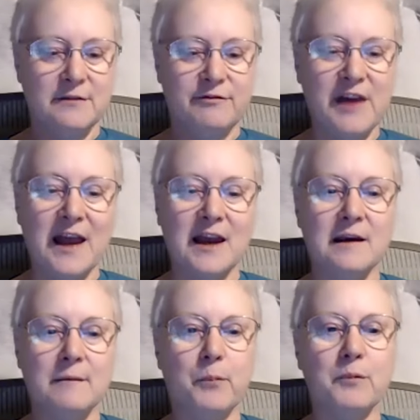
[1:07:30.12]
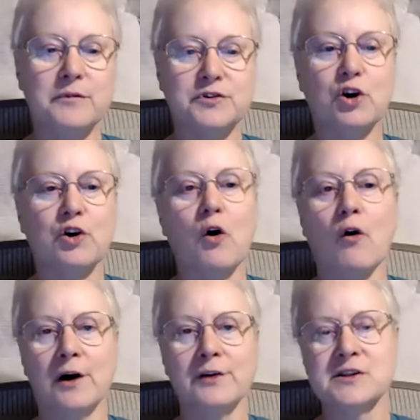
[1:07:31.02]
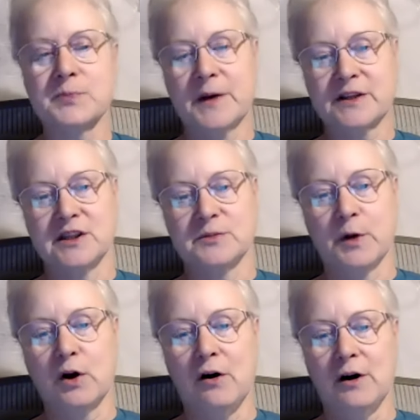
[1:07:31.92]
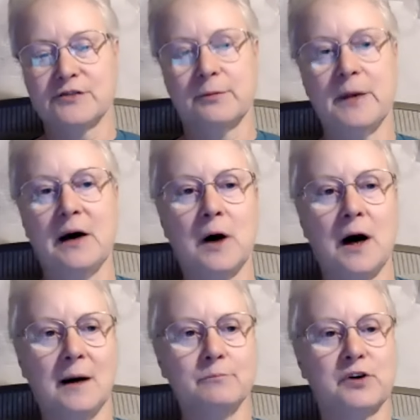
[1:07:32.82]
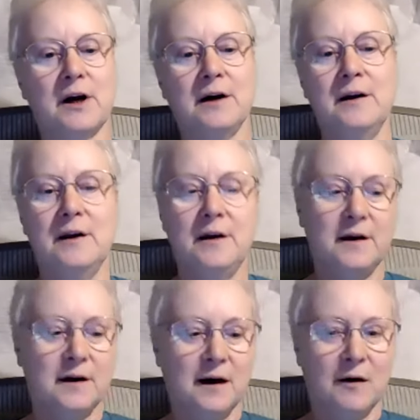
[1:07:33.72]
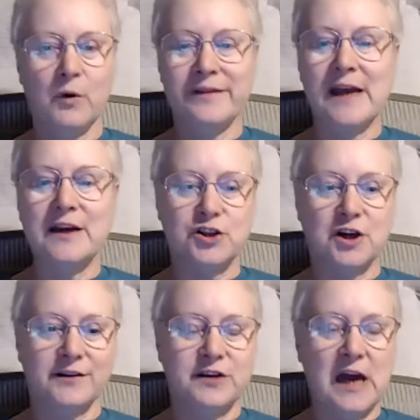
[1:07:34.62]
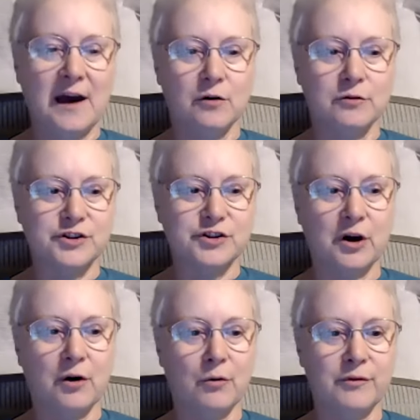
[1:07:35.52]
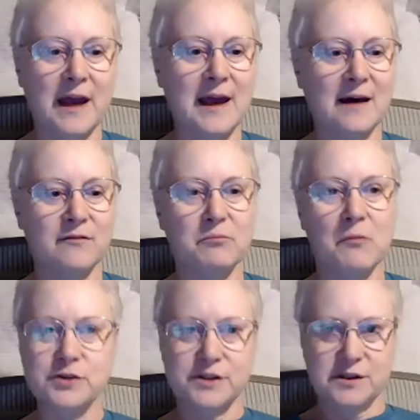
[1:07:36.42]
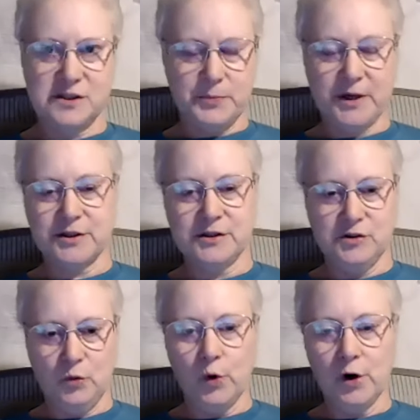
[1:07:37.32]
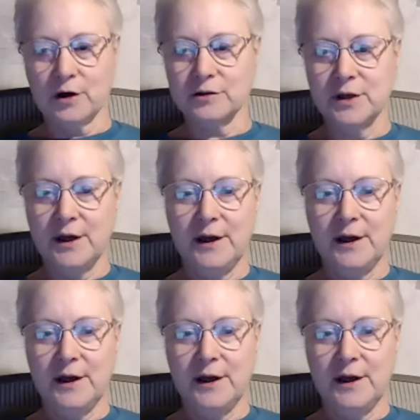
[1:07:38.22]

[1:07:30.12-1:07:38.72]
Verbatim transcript: they took all the Spix's macaws from Al Wabra uh, when they shut down. So they have most of the Spix's in the world,